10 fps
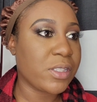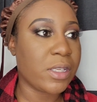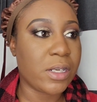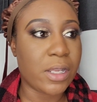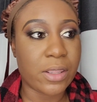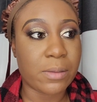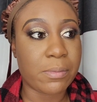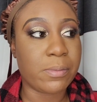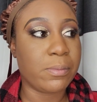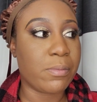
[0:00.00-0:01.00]
to another
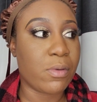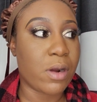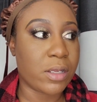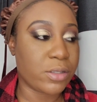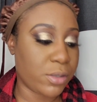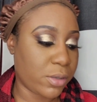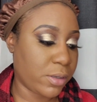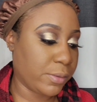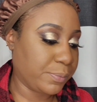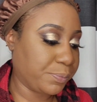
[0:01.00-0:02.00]

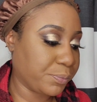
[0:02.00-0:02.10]
bronzer.